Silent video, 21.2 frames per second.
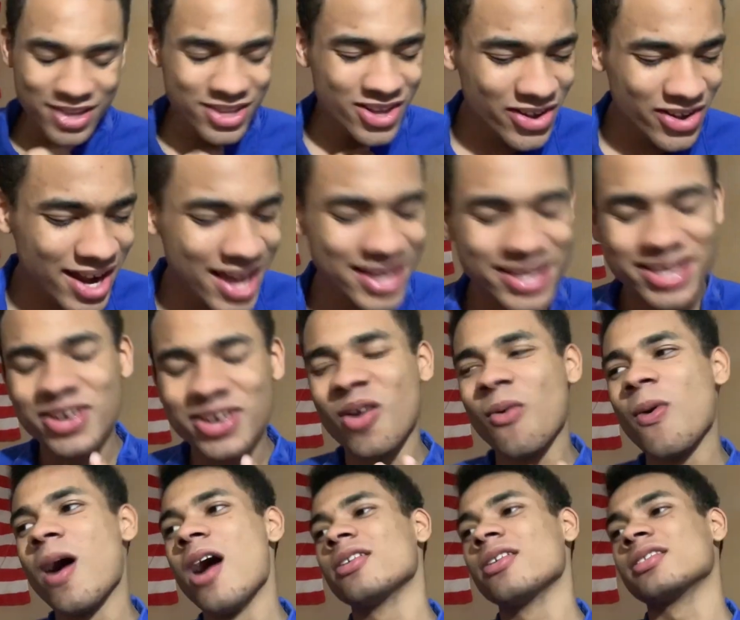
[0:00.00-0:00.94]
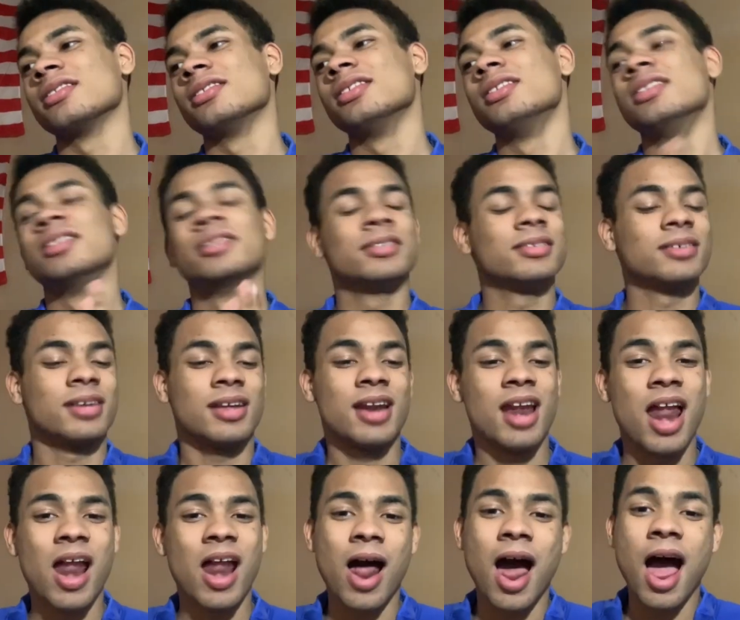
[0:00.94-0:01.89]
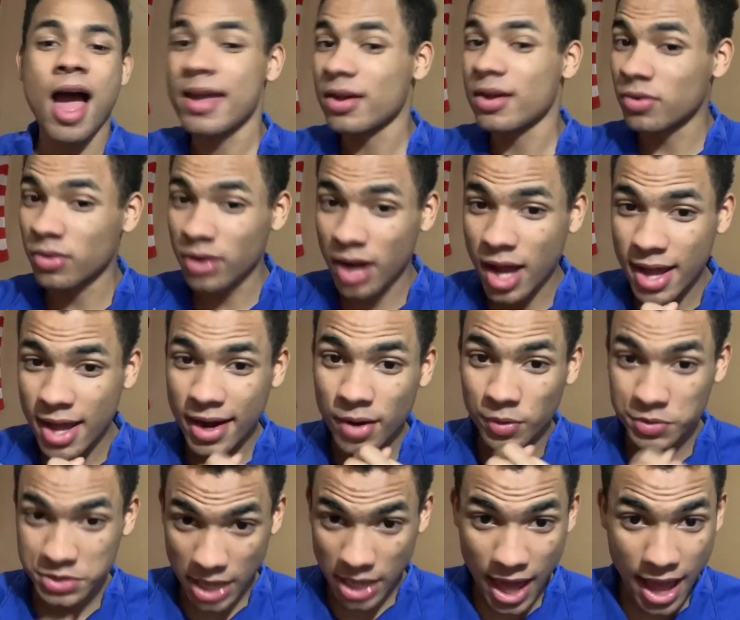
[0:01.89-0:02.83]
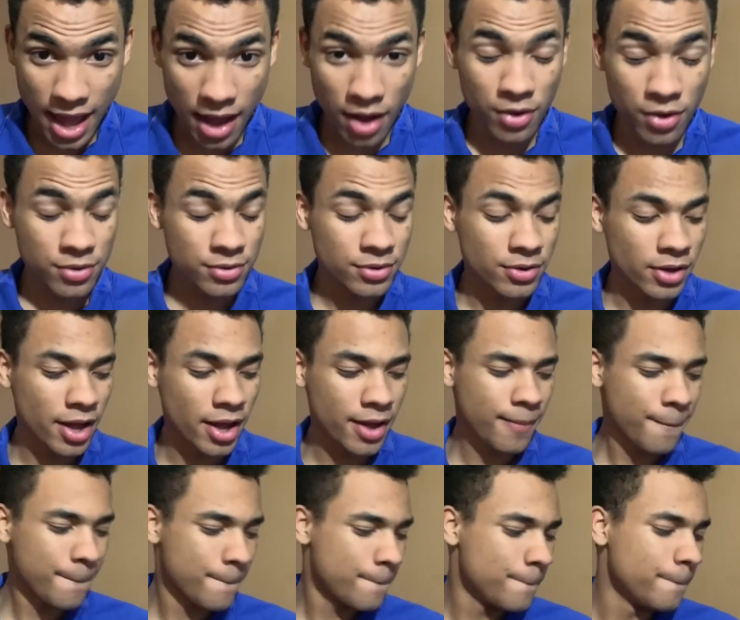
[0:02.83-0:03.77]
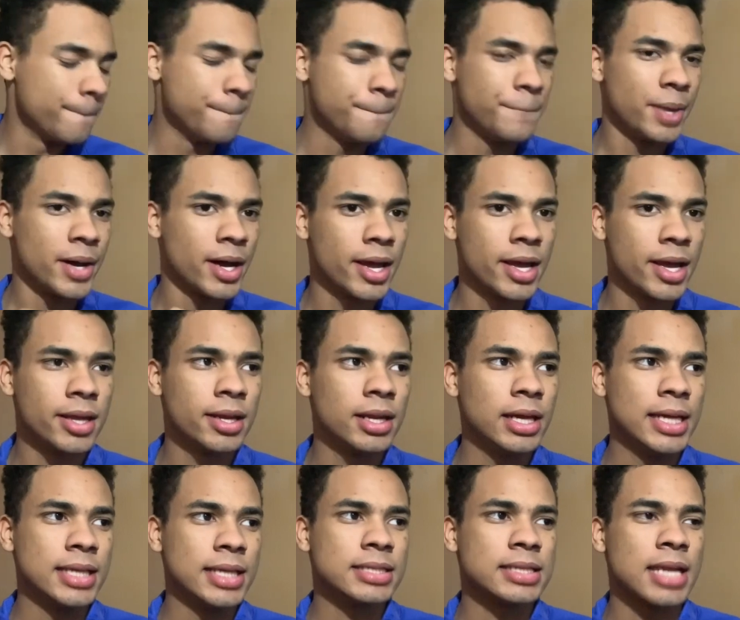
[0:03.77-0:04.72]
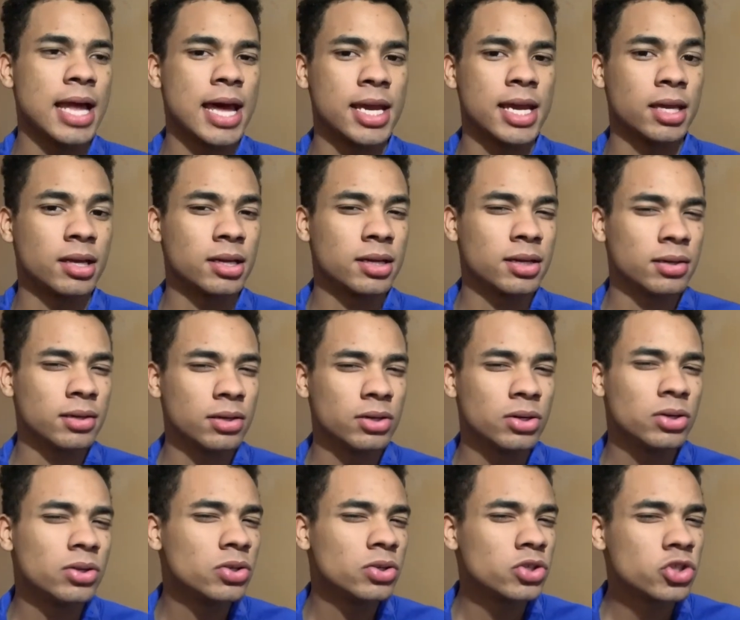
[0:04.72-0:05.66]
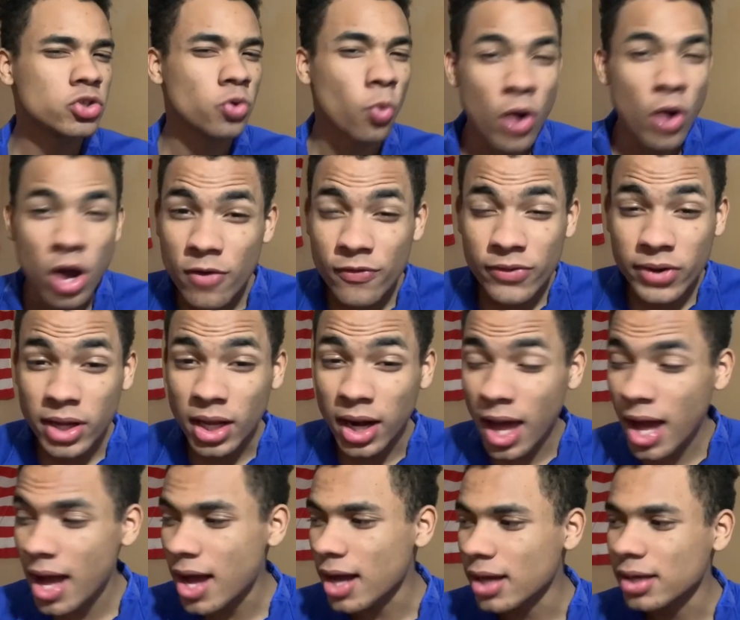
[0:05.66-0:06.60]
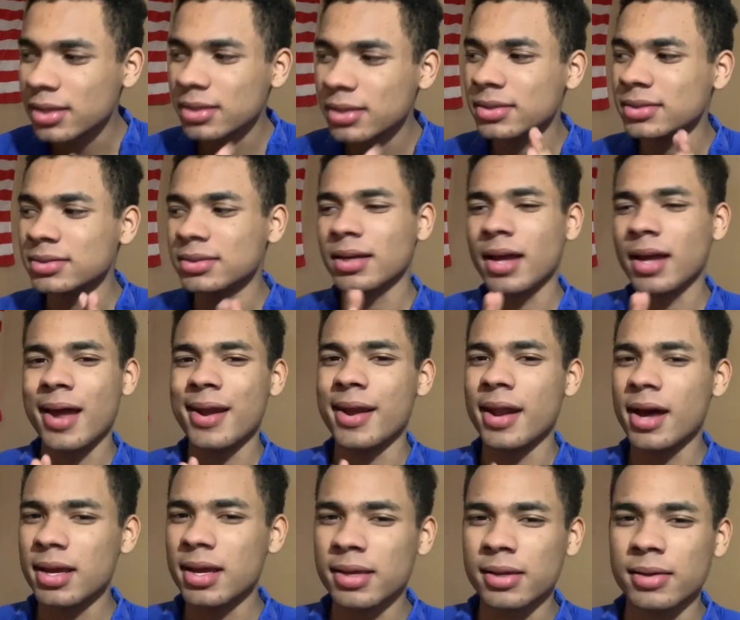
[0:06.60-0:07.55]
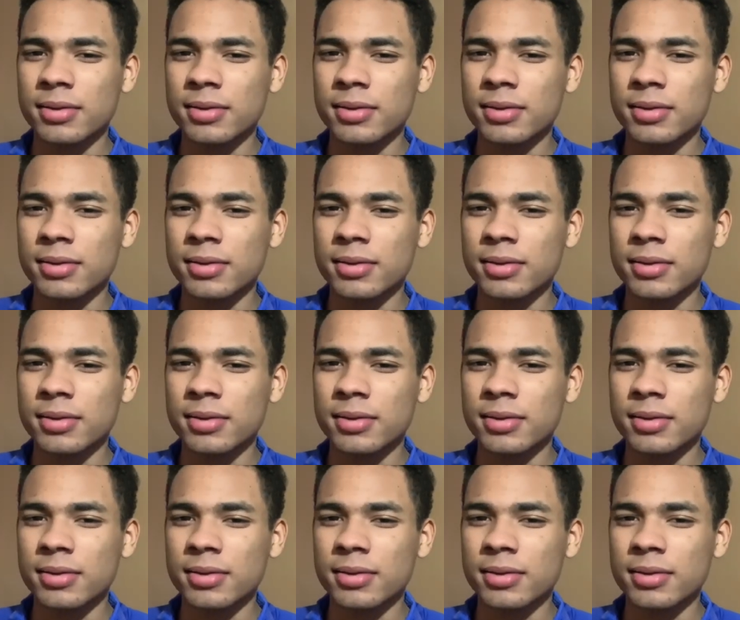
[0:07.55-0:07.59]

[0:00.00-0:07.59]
You don't like getting to walking. Look, I ain't gonna lie, that was loud, right? But it's like 12 o'clock at night.